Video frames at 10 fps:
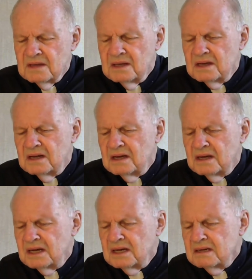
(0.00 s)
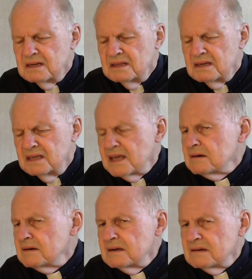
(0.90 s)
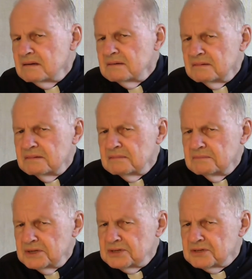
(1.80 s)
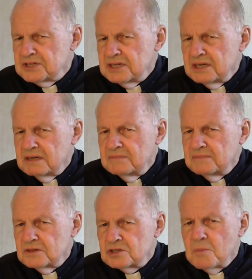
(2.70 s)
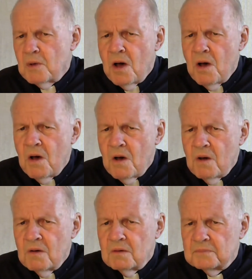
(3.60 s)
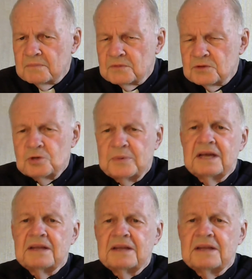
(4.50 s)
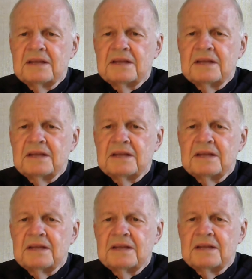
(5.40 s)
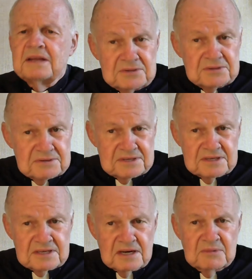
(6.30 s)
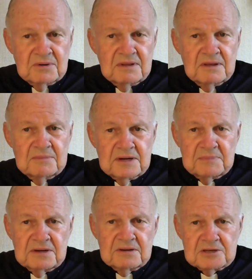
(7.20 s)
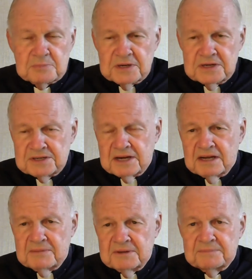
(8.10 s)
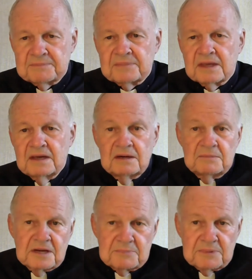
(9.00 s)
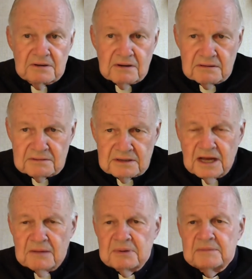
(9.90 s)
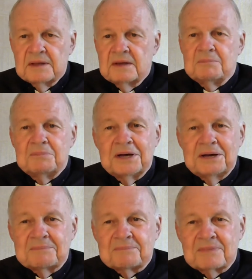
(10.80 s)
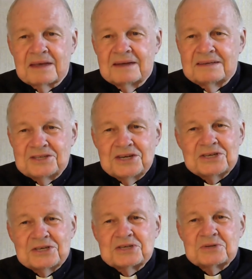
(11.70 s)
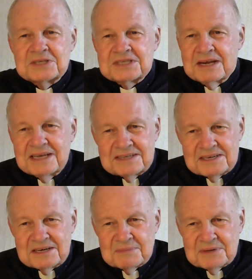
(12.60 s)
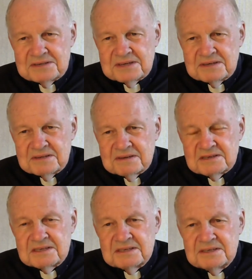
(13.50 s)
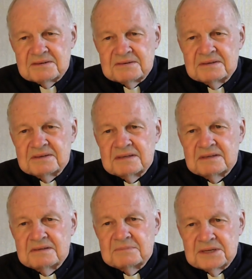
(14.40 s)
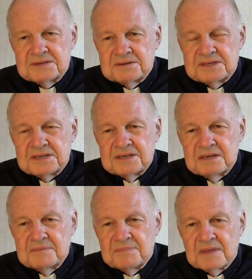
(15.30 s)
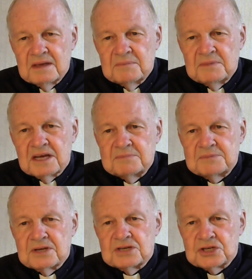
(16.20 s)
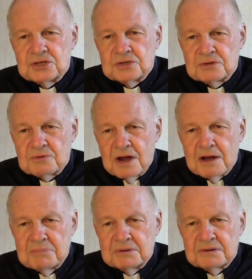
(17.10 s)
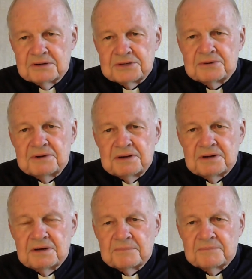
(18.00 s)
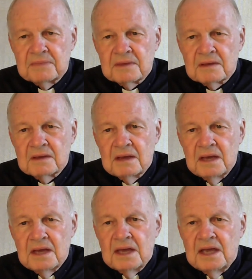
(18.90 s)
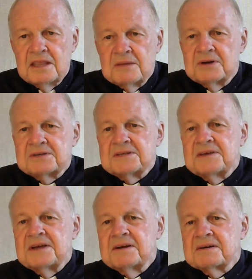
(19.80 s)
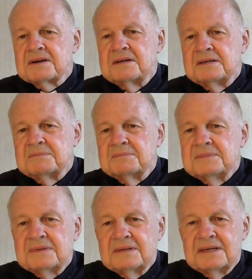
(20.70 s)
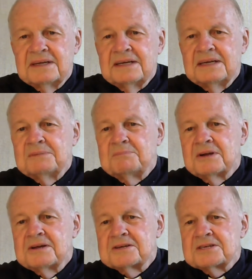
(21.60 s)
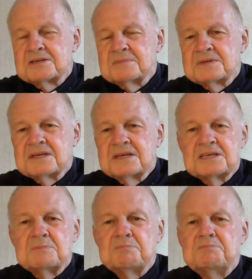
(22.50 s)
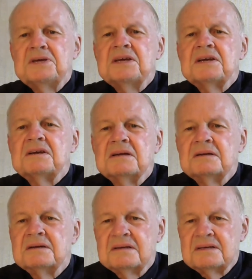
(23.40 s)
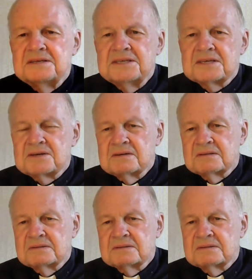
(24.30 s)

That mustard seed, small. It's too bad that we don't deal with mustard seeds anymore. They might be in our spice cabinet and it might be ground up. But Jesus would say, isn't it amazing? This little mustard seed becomes a shrub or a tree, and the birds of the air come, and it blossoms, and it's big. It's external.